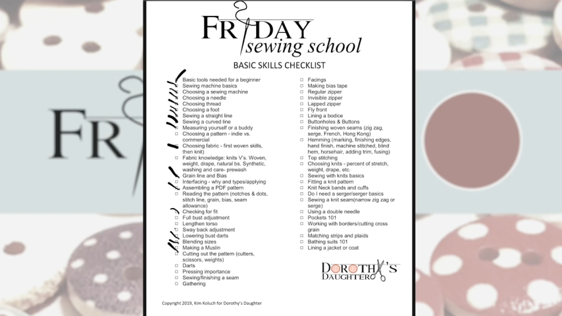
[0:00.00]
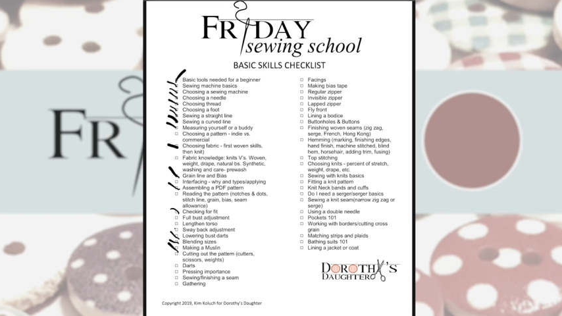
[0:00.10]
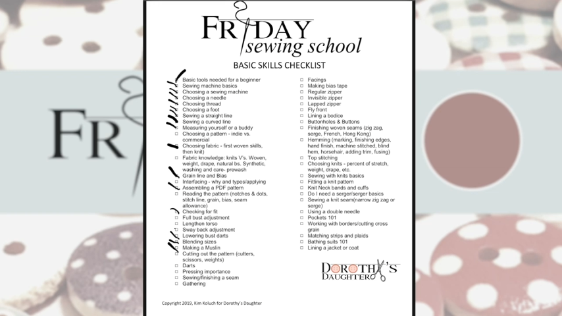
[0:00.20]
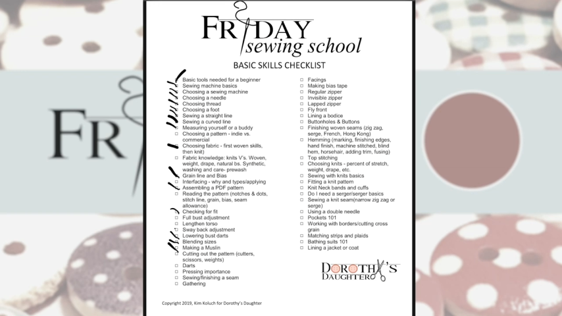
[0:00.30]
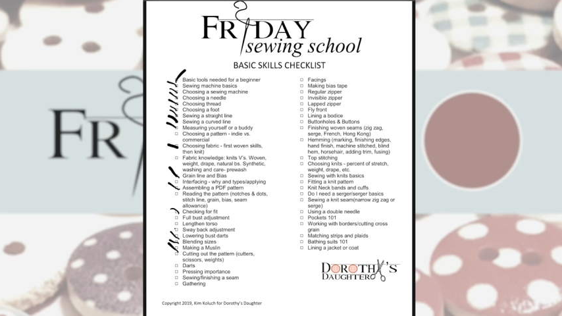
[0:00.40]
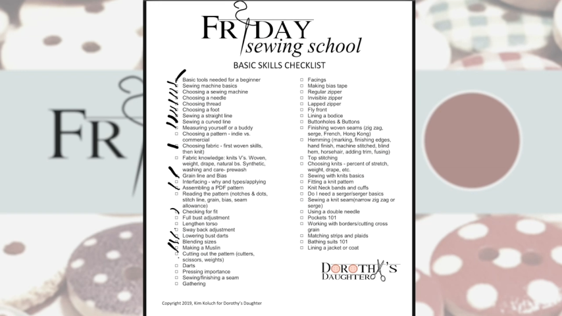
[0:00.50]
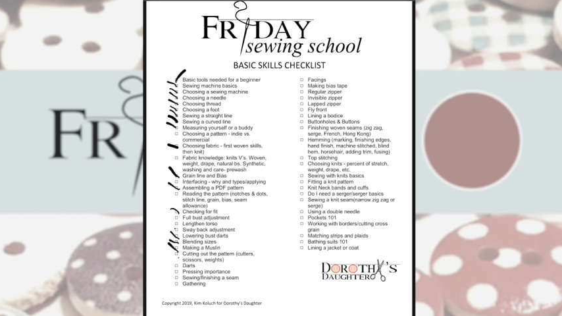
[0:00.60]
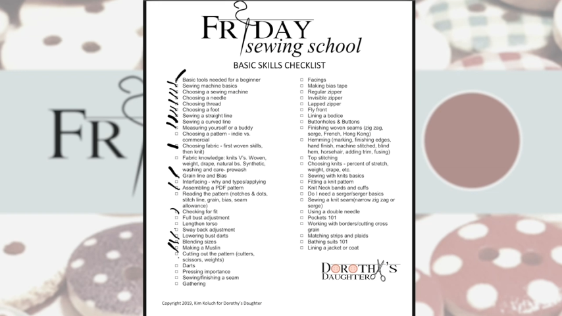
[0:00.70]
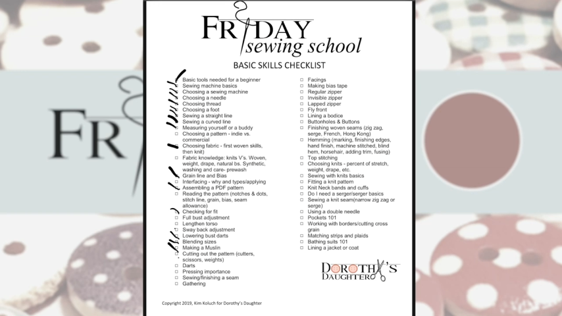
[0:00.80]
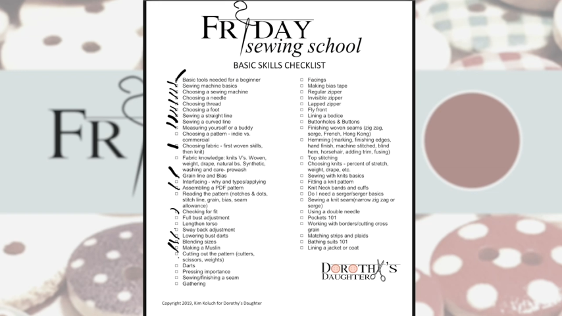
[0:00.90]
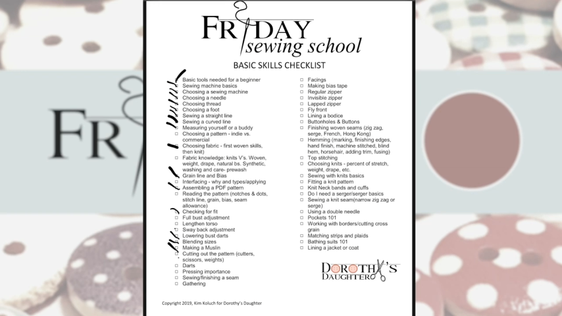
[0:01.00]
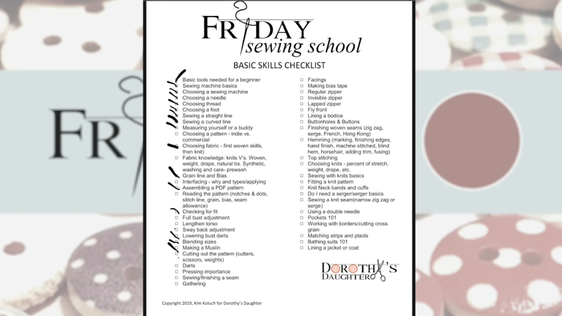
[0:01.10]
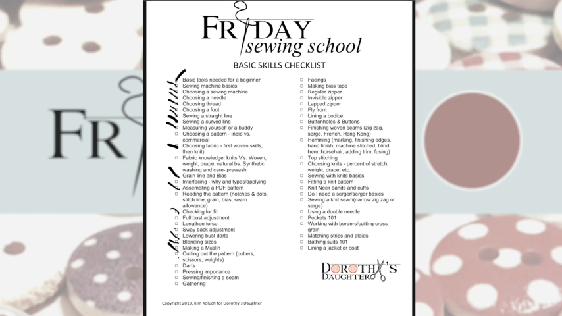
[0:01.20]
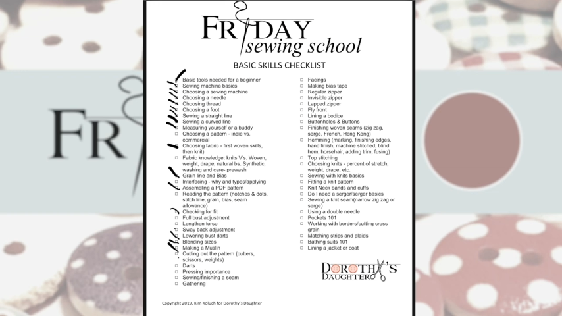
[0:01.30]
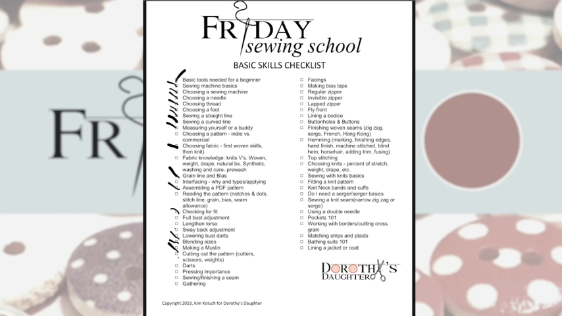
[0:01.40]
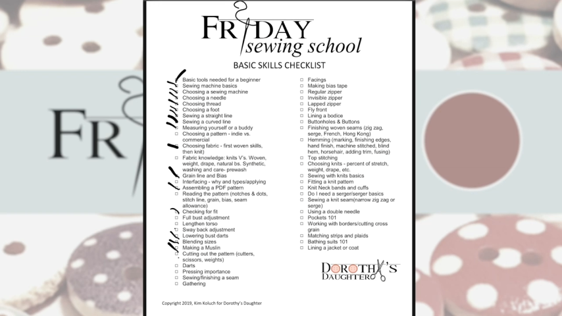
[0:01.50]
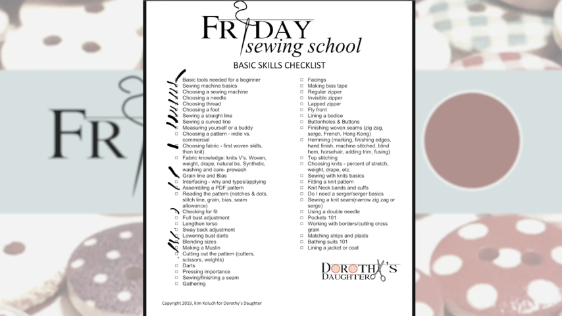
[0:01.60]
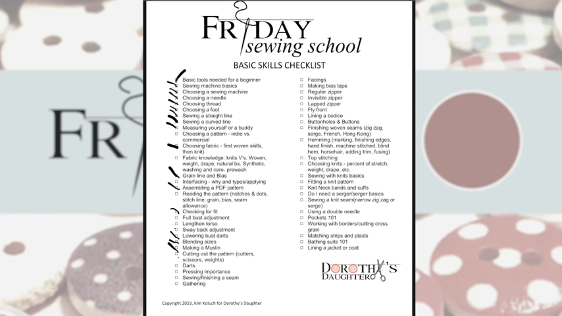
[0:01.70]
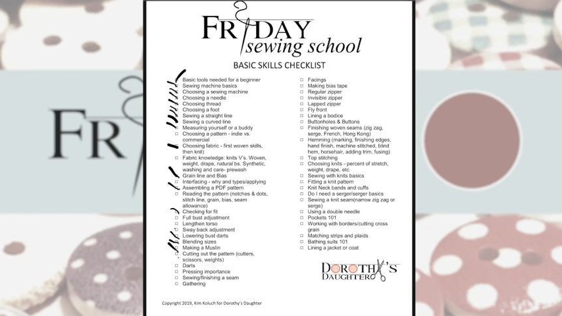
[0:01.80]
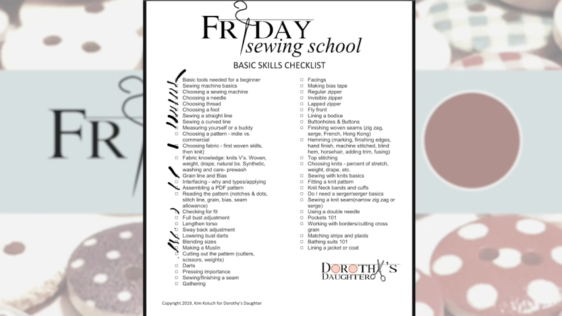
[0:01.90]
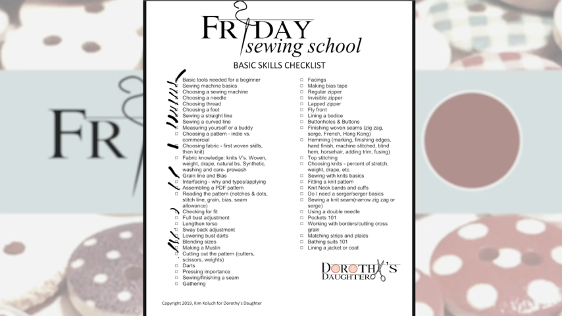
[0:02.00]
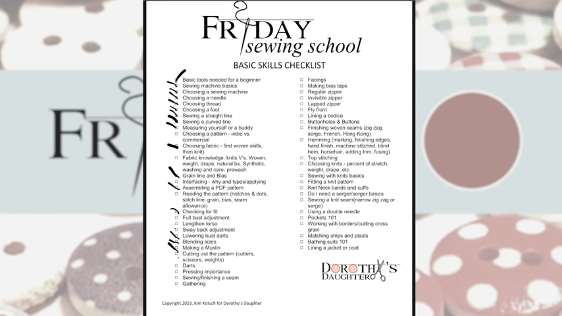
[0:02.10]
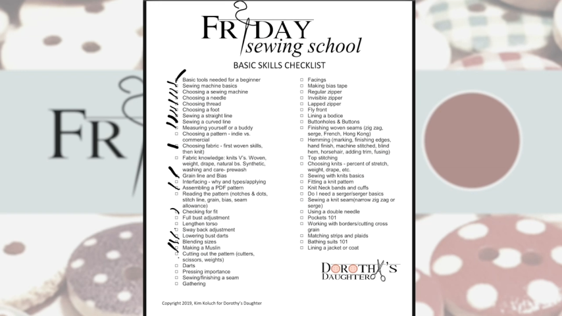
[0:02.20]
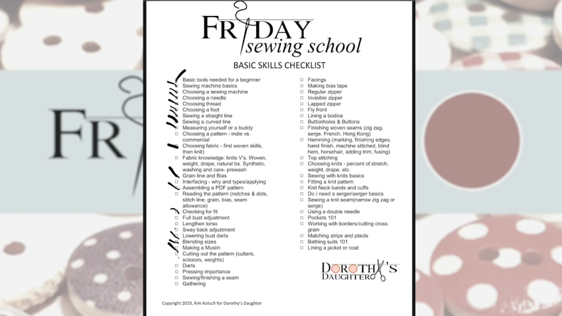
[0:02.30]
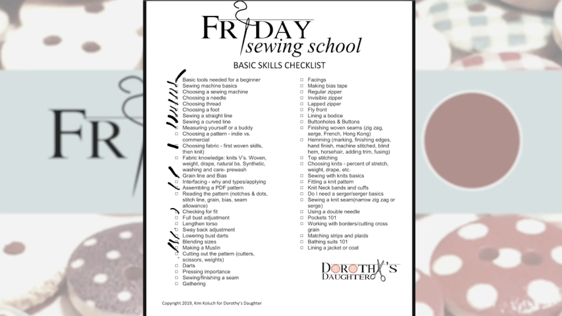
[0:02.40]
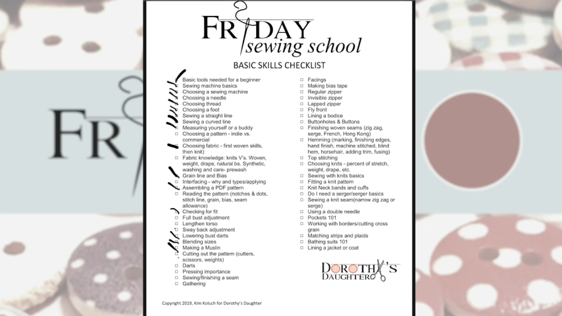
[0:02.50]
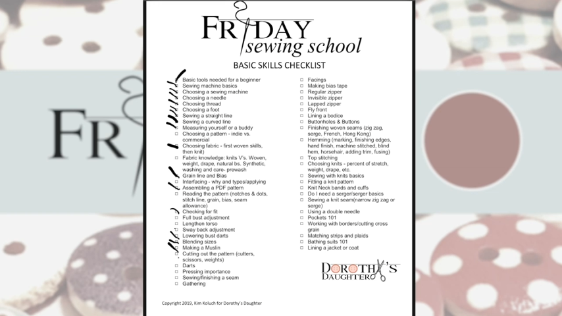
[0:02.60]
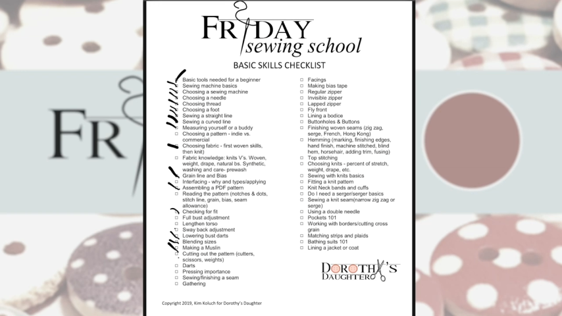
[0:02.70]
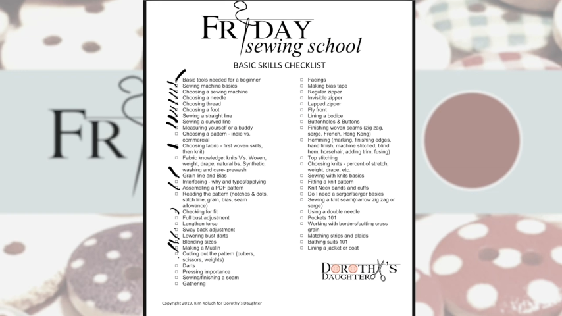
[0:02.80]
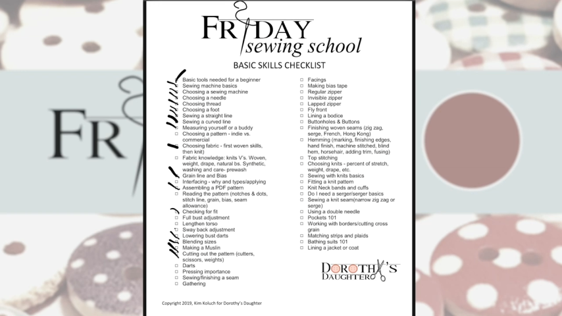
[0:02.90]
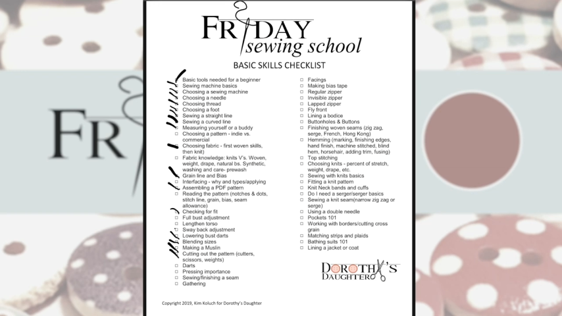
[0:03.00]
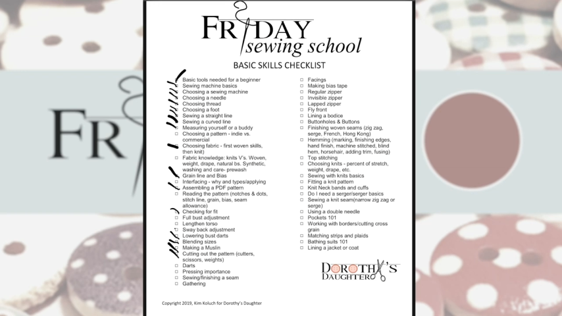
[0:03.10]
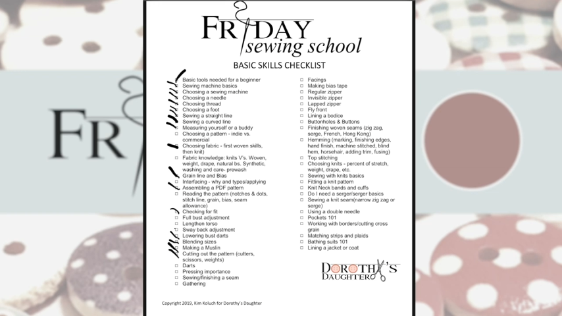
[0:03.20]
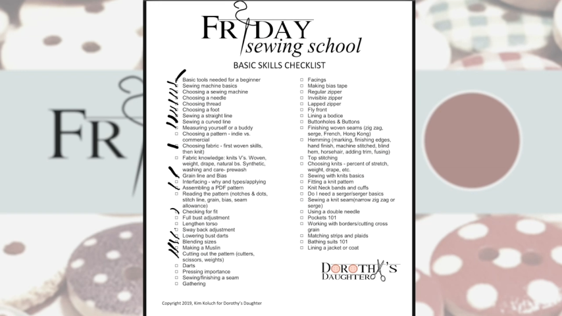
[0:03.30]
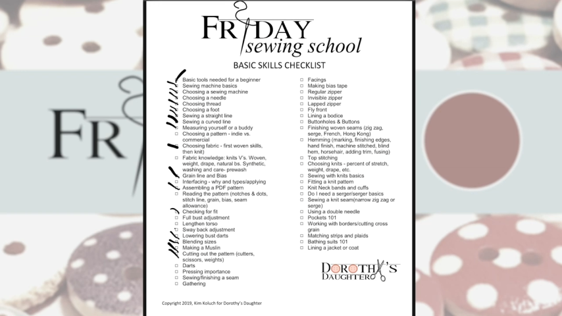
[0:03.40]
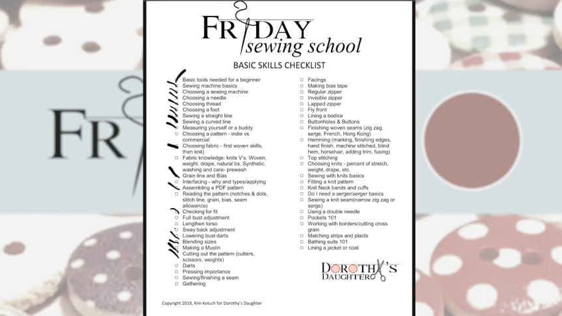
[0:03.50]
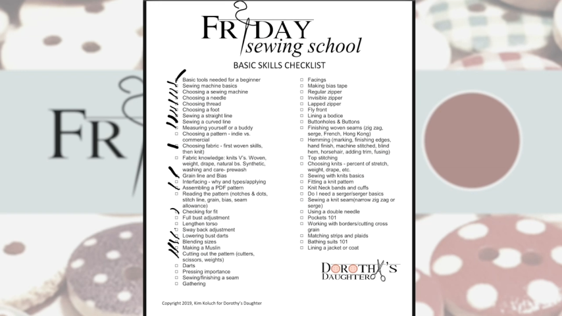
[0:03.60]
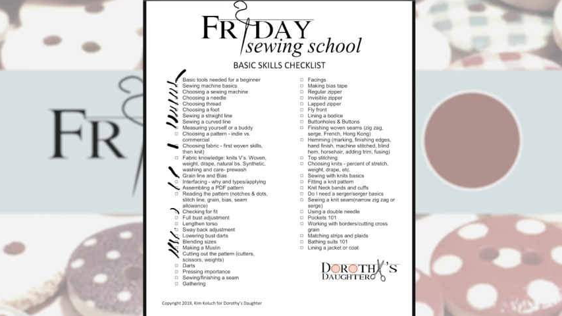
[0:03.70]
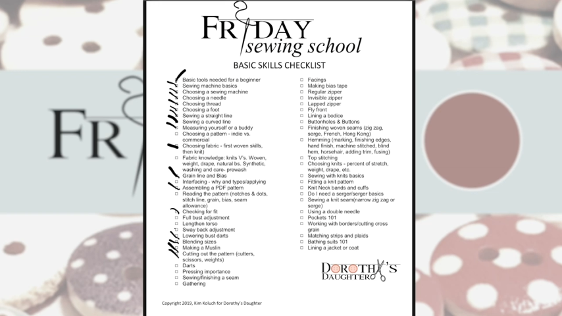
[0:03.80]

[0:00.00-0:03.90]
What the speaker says: No face is visible, so there are no lips to read.